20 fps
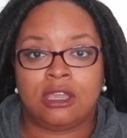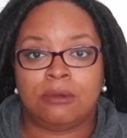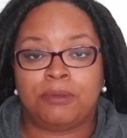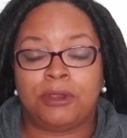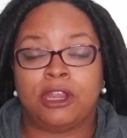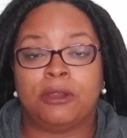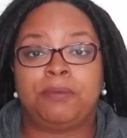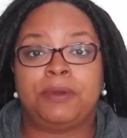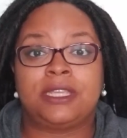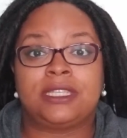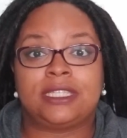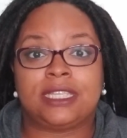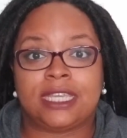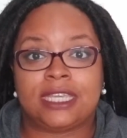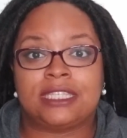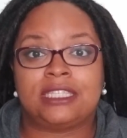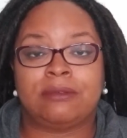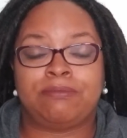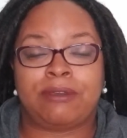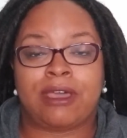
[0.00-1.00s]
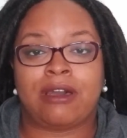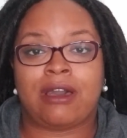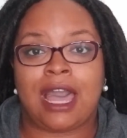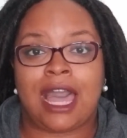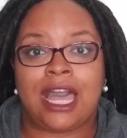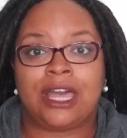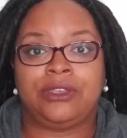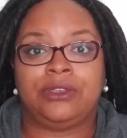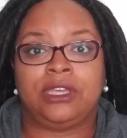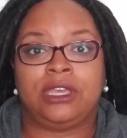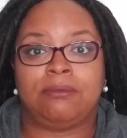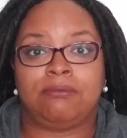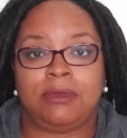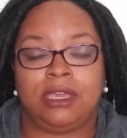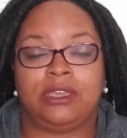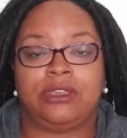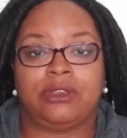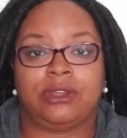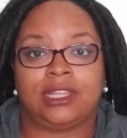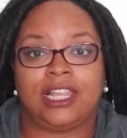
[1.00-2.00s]
Purpose is about how you can
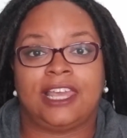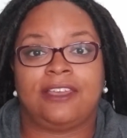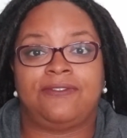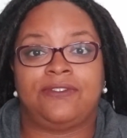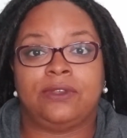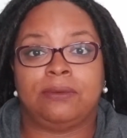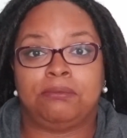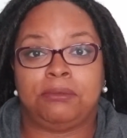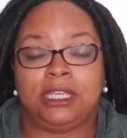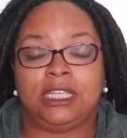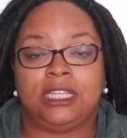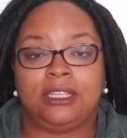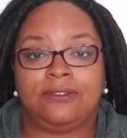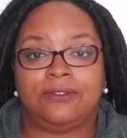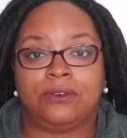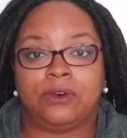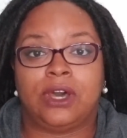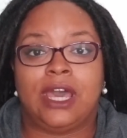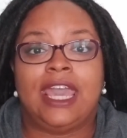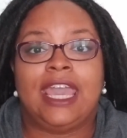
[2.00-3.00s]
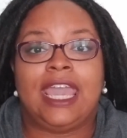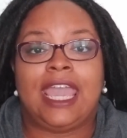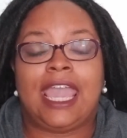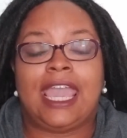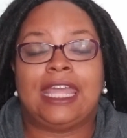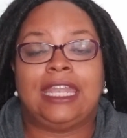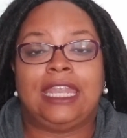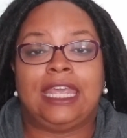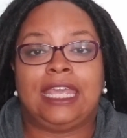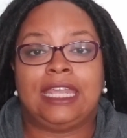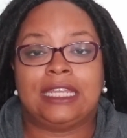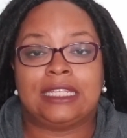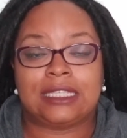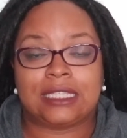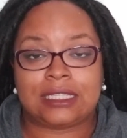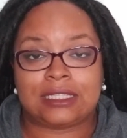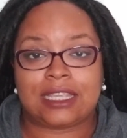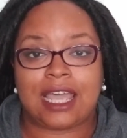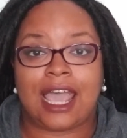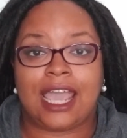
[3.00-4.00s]
make your life feel meaningful. And in a
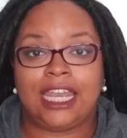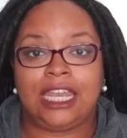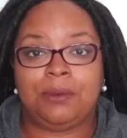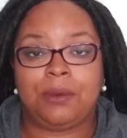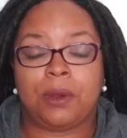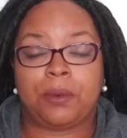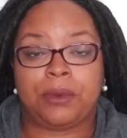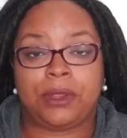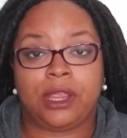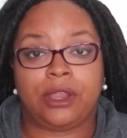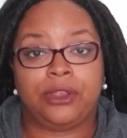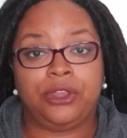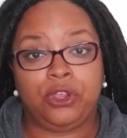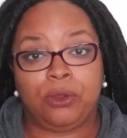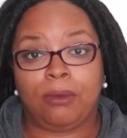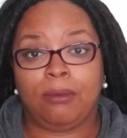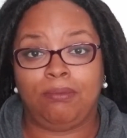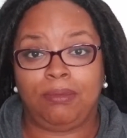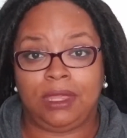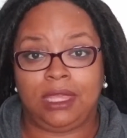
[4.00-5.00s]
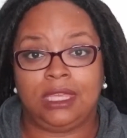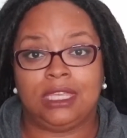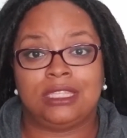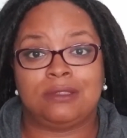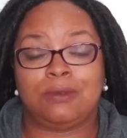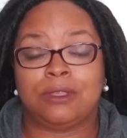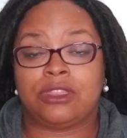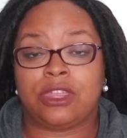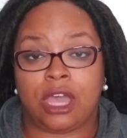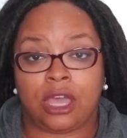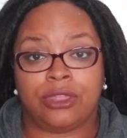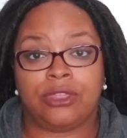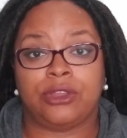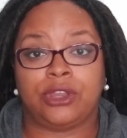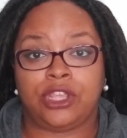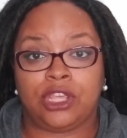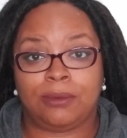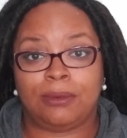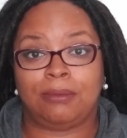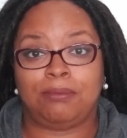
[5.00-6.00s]
society where we are human beings with other
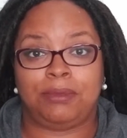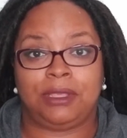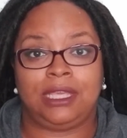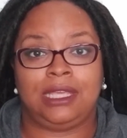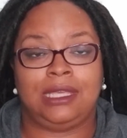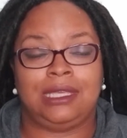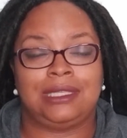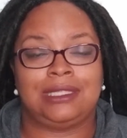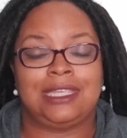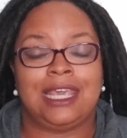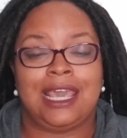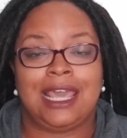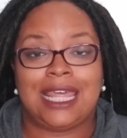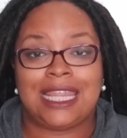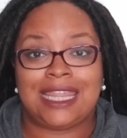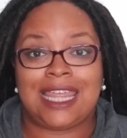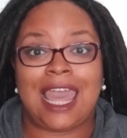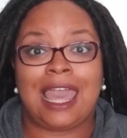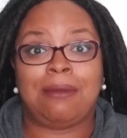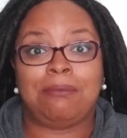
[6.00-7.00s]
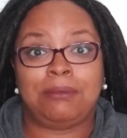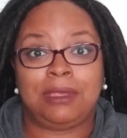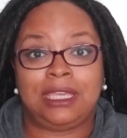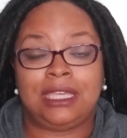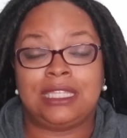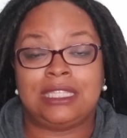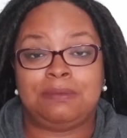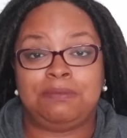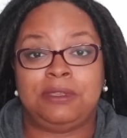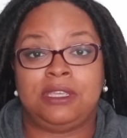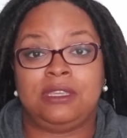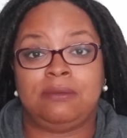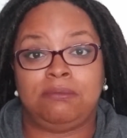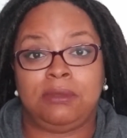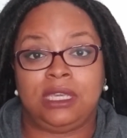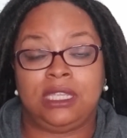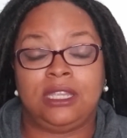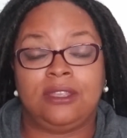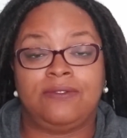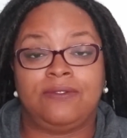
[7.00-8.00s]
human beings, that means being
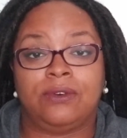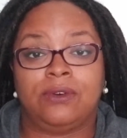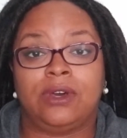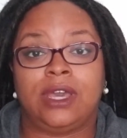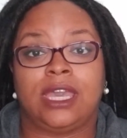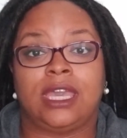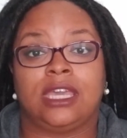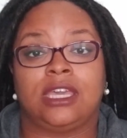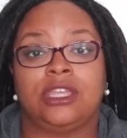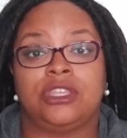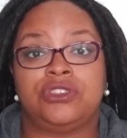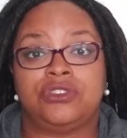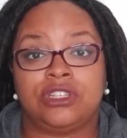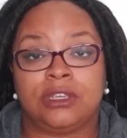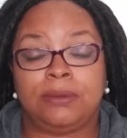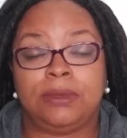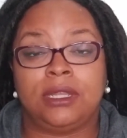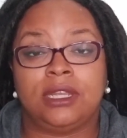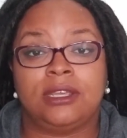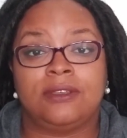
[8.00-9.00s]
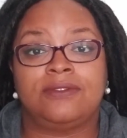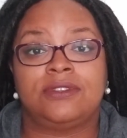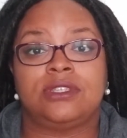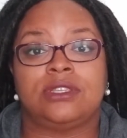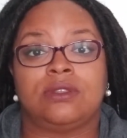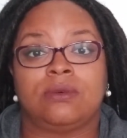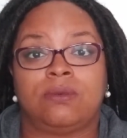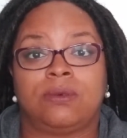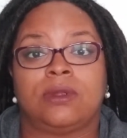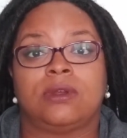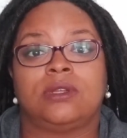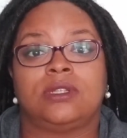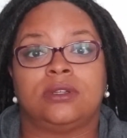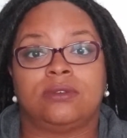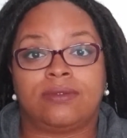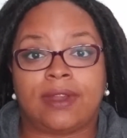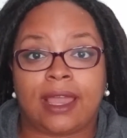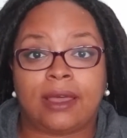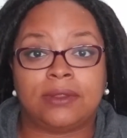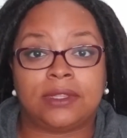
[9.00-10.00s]
meaningful and contributive to the world
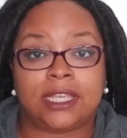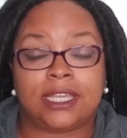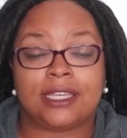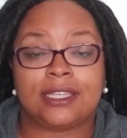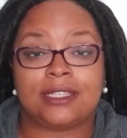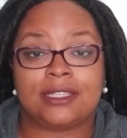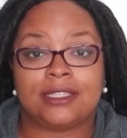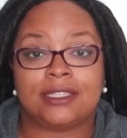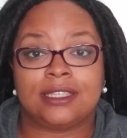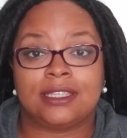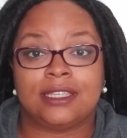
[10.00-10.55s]
around us.